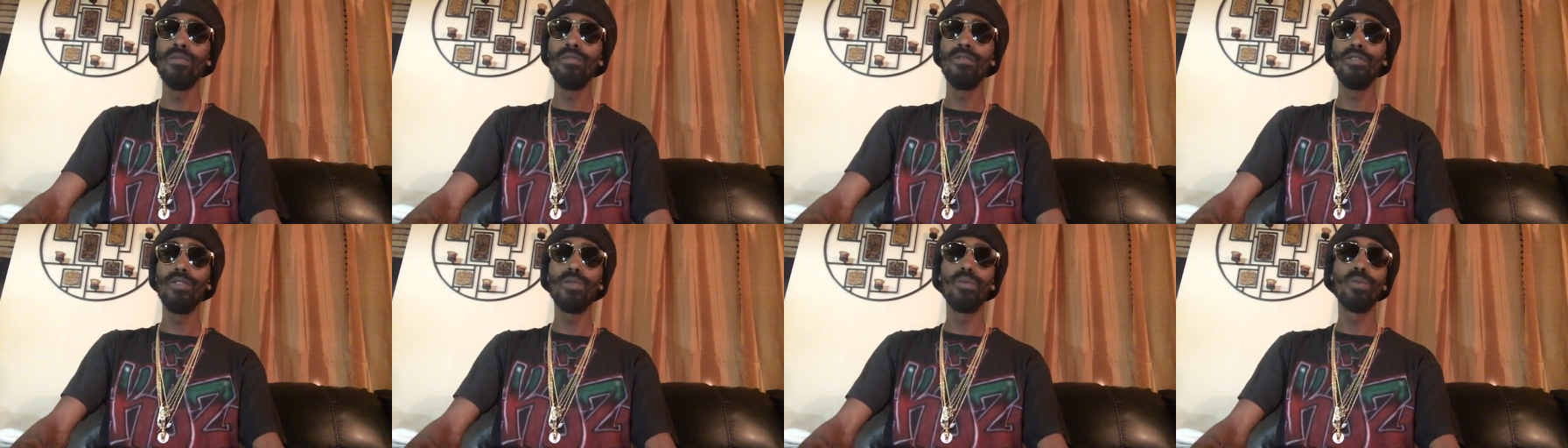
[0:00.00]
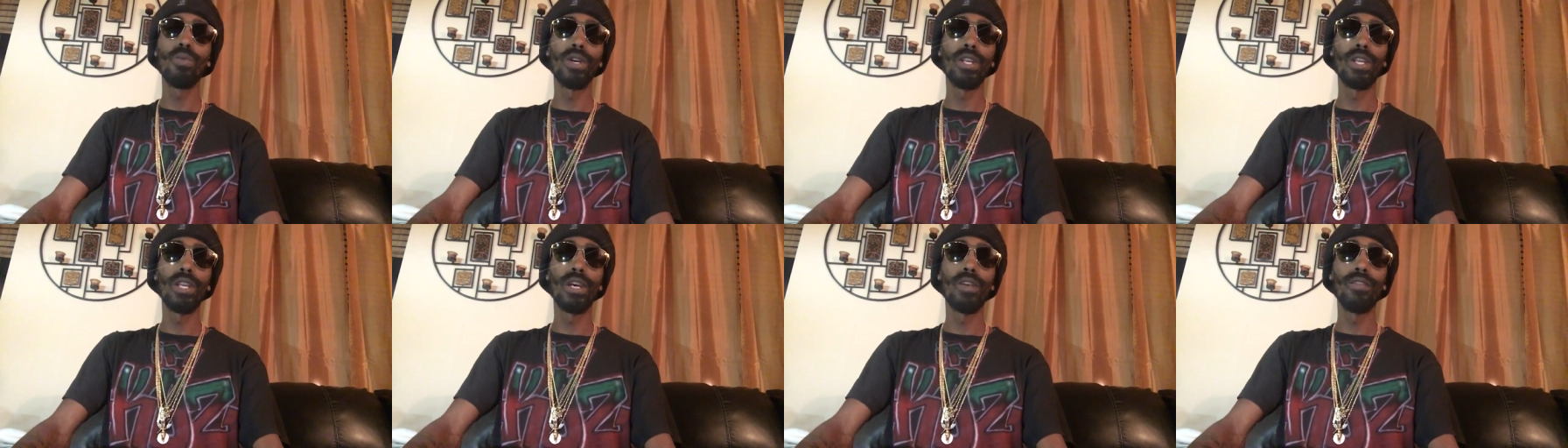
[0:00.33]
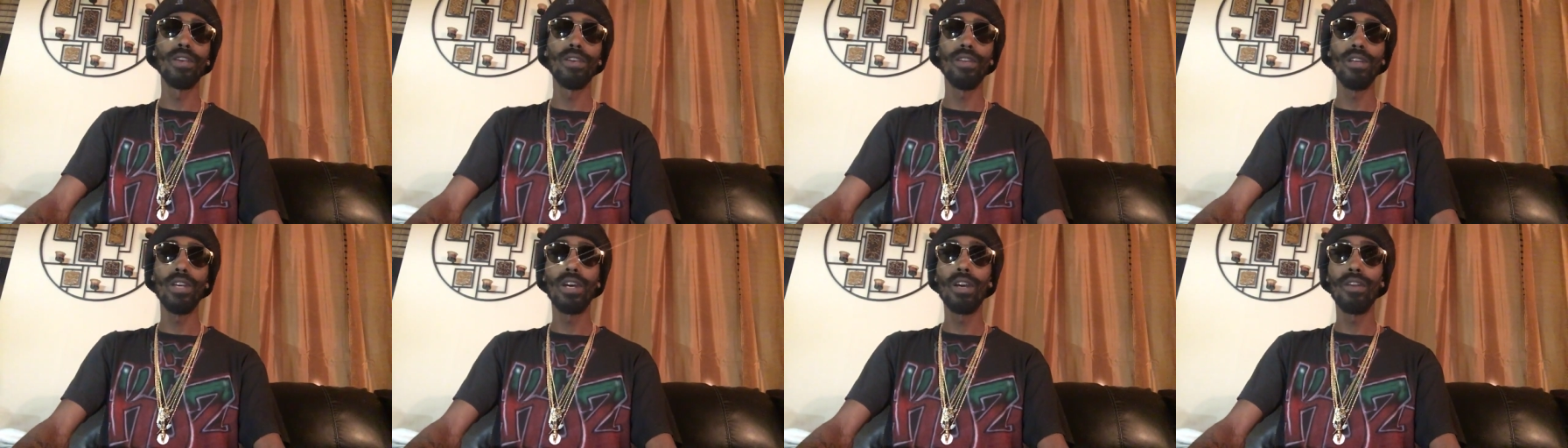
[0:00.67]
If you want
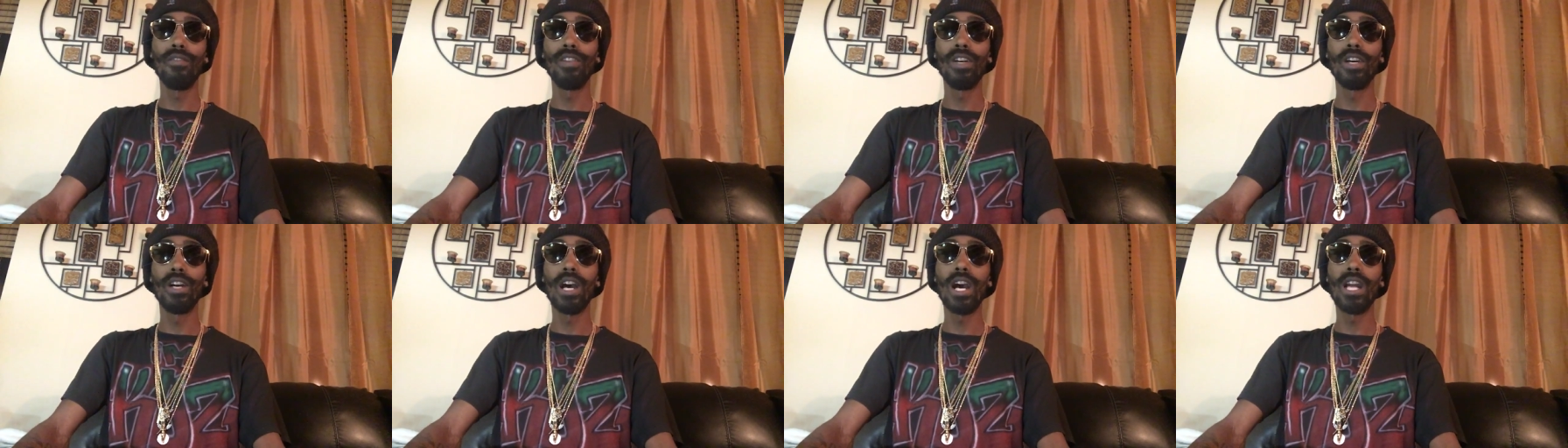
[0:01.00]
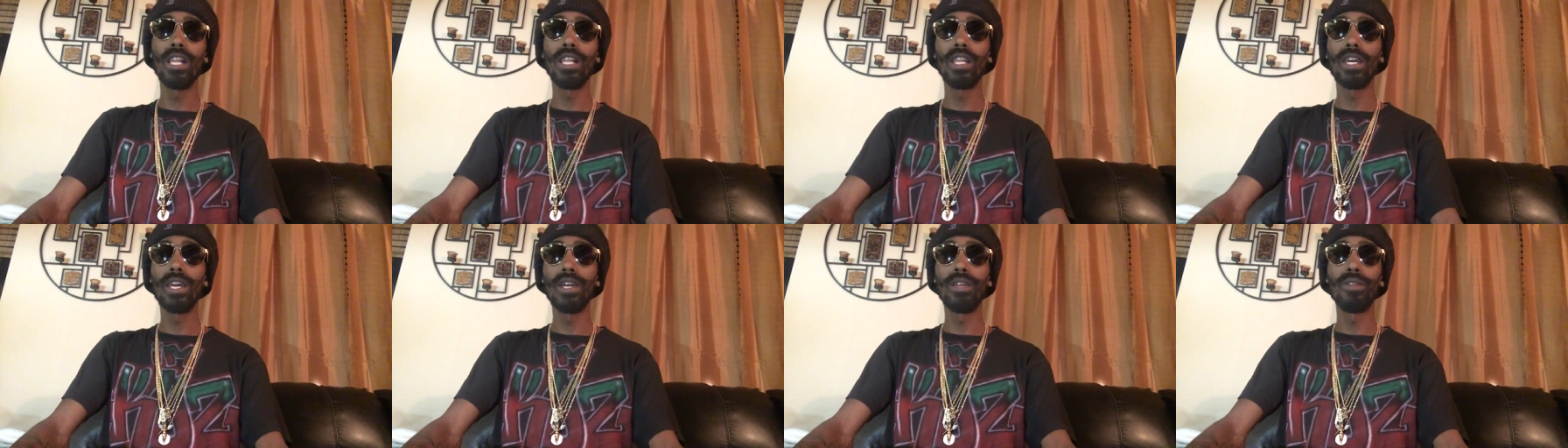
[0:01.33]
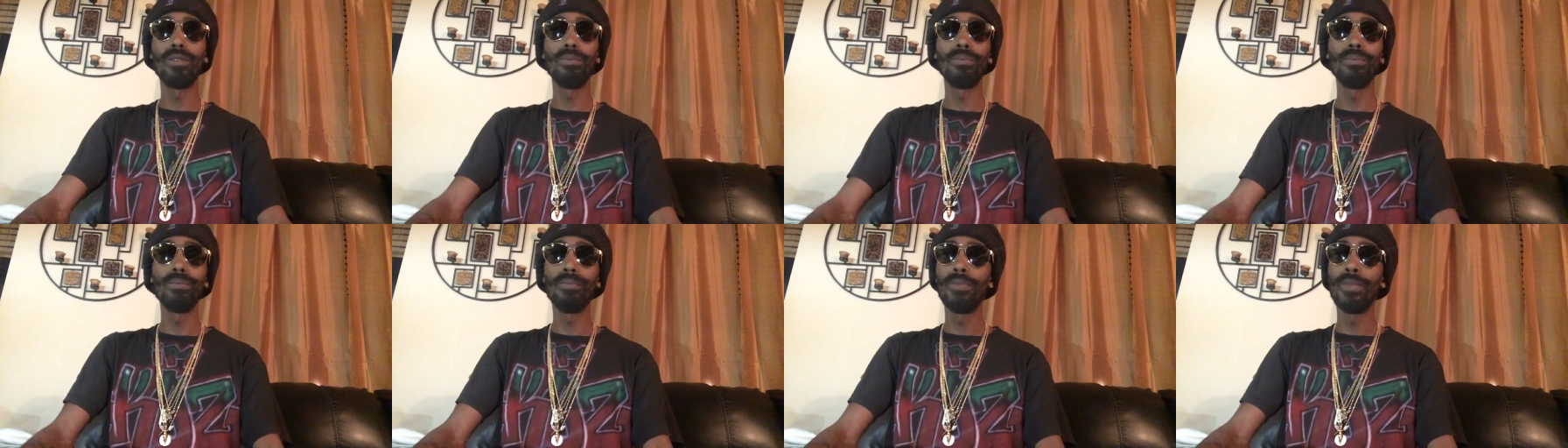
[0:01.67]
to a holler at
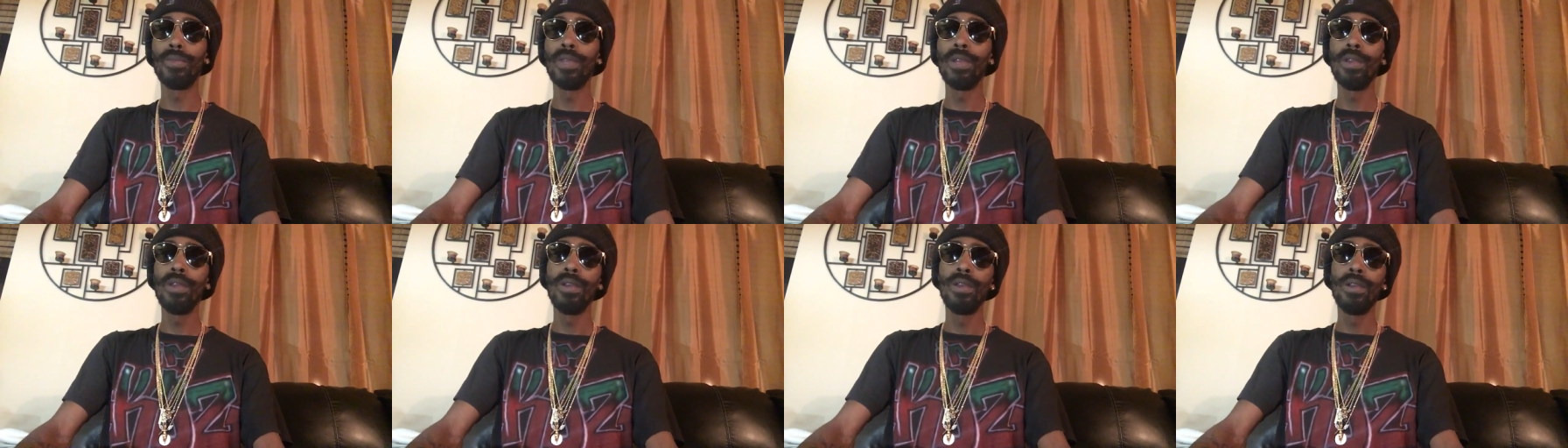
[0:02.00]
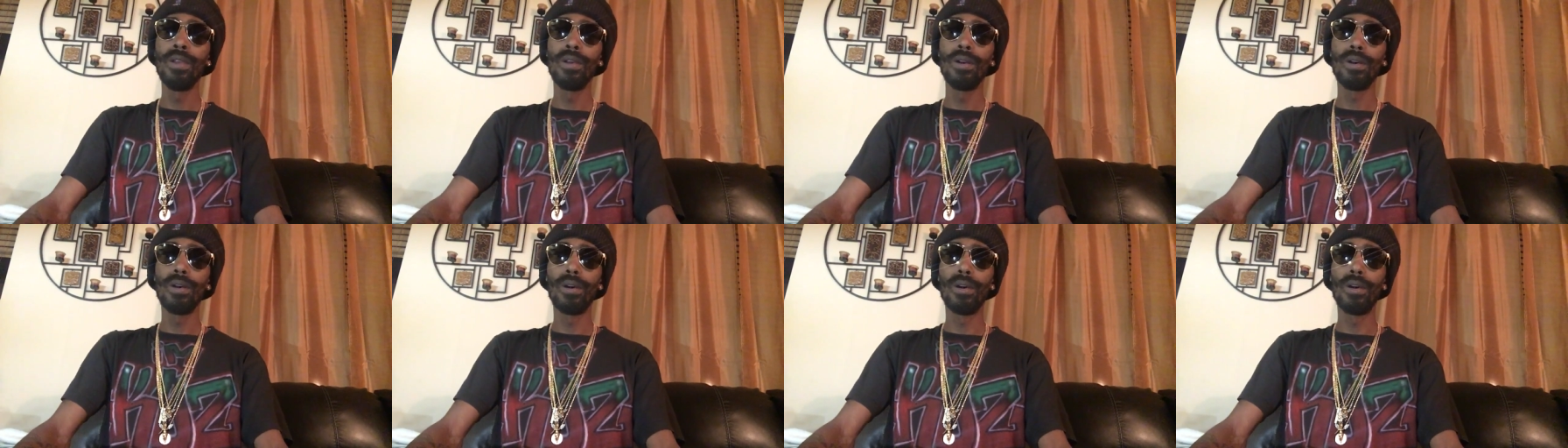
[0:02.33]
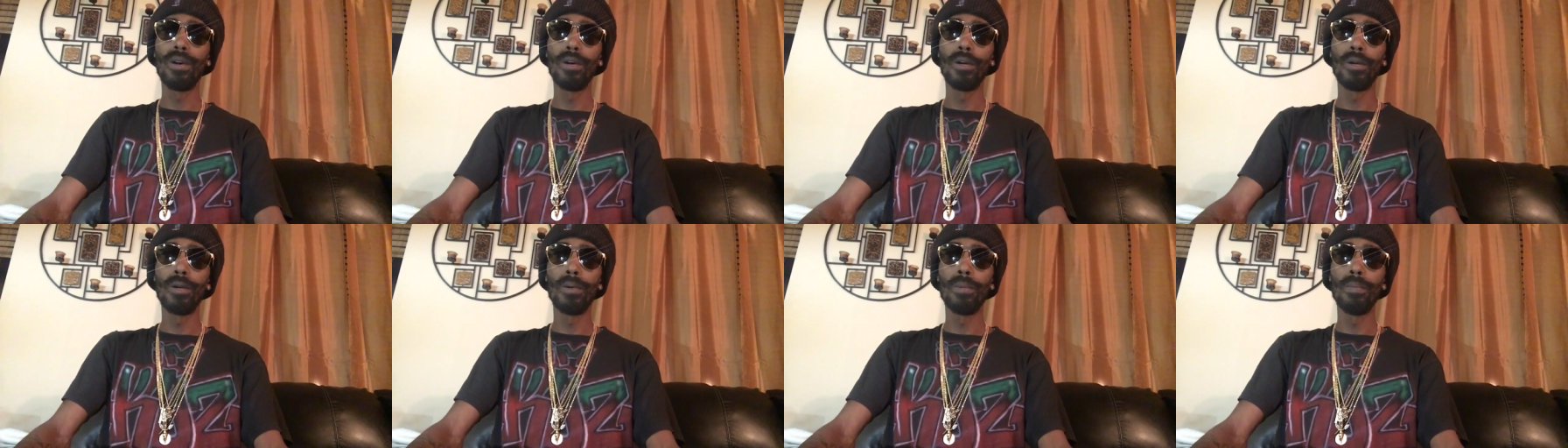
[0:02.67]
him,
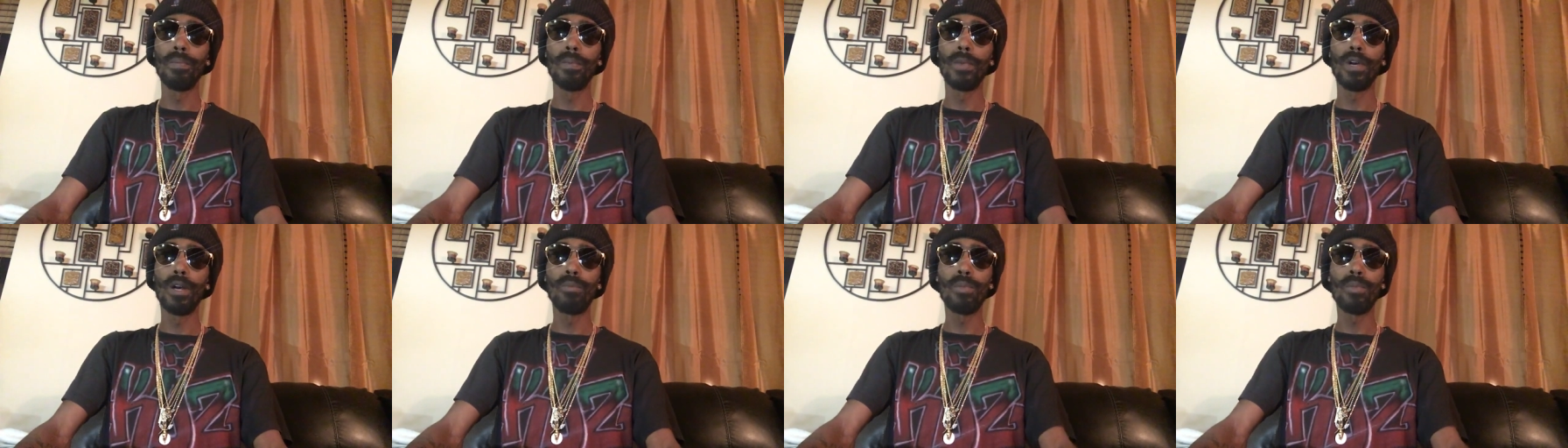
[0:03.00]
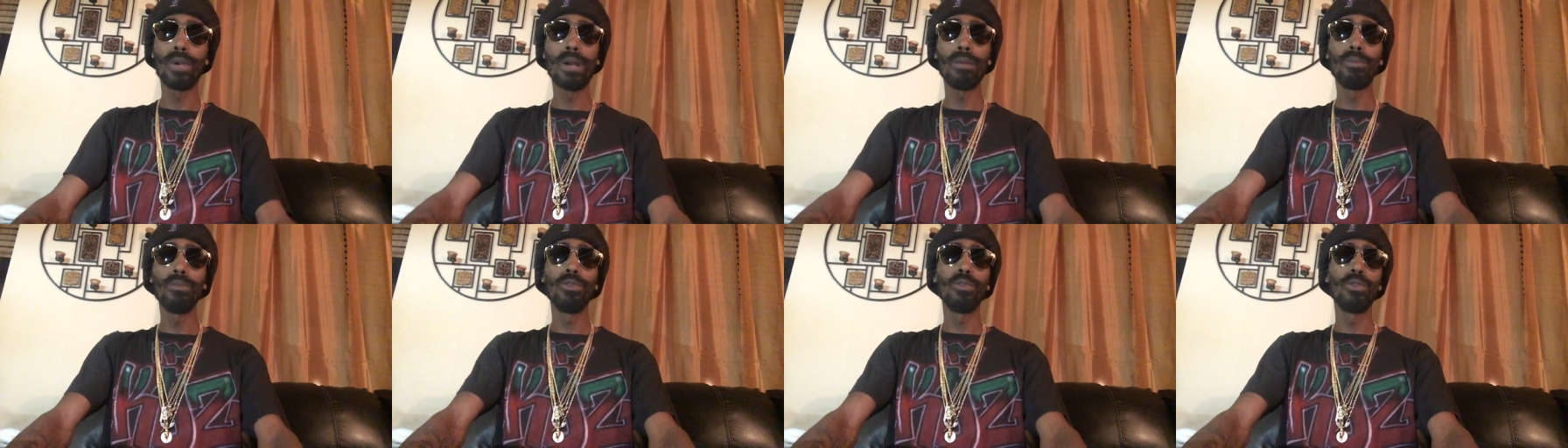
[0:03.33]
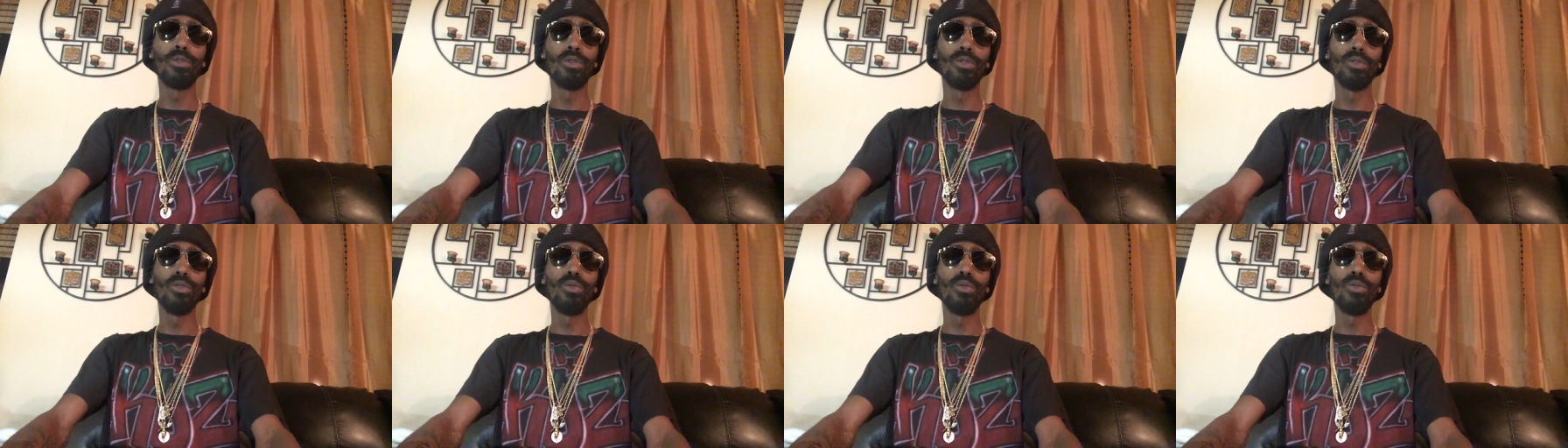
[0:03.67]
um, I'm probably
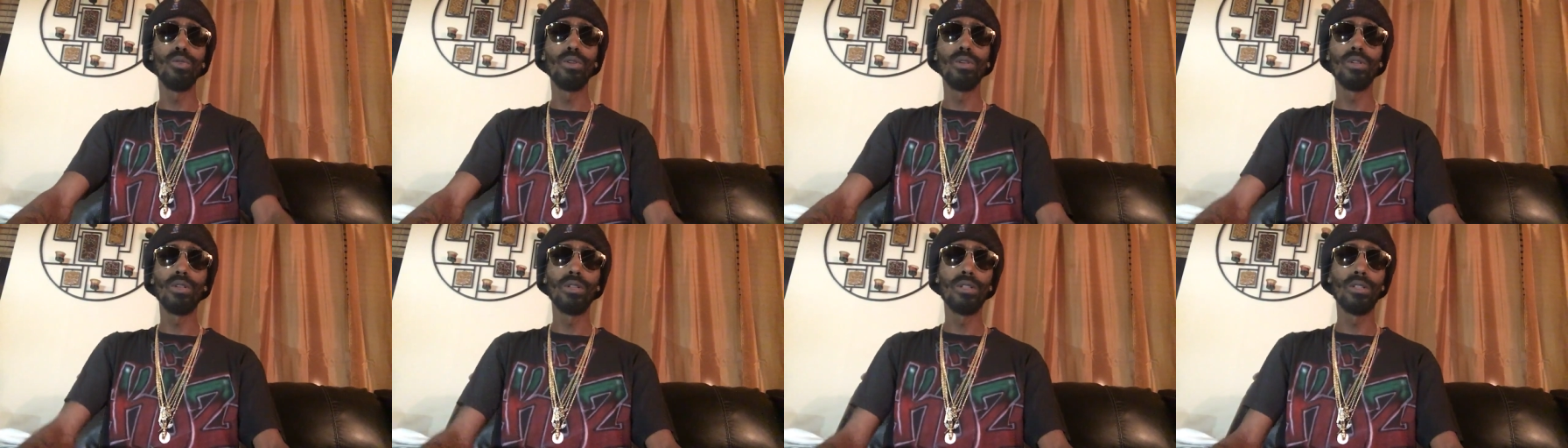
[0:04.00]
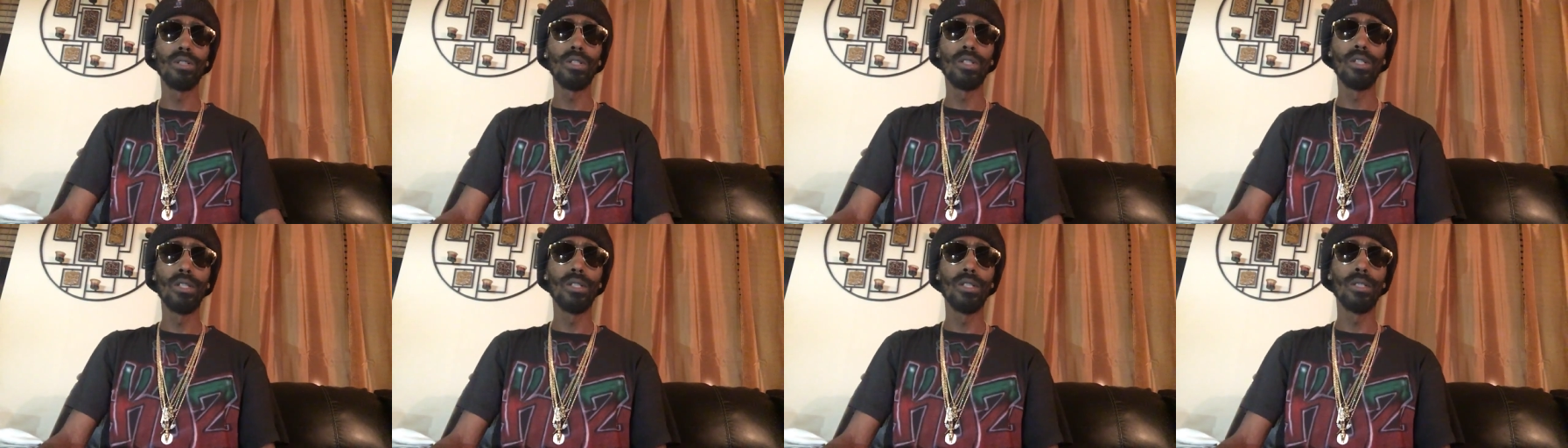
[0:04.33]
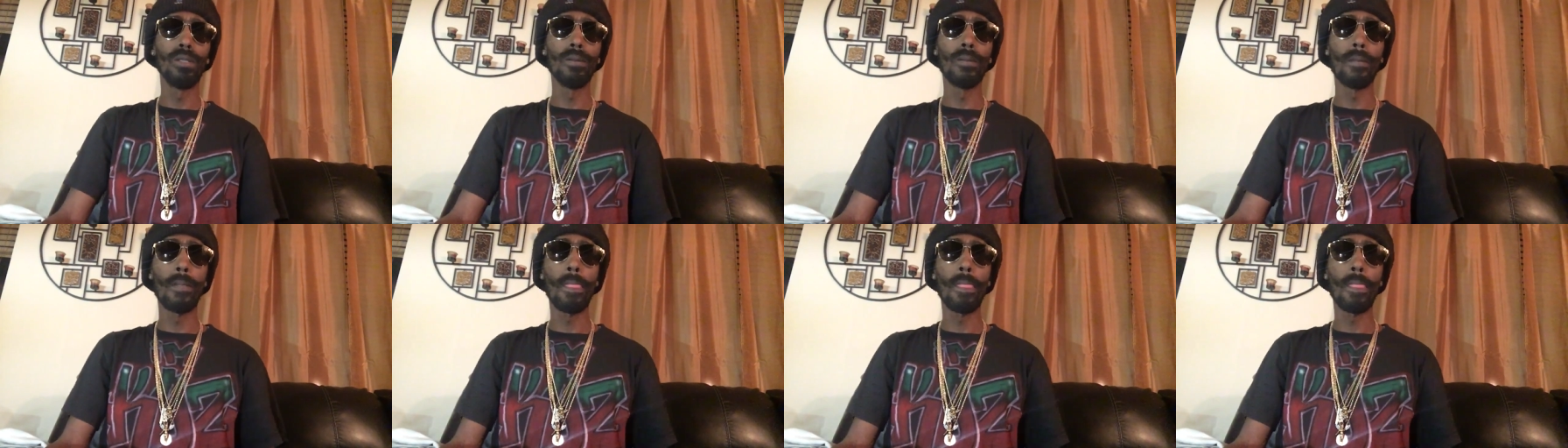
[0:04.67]
gonna do a, a uh,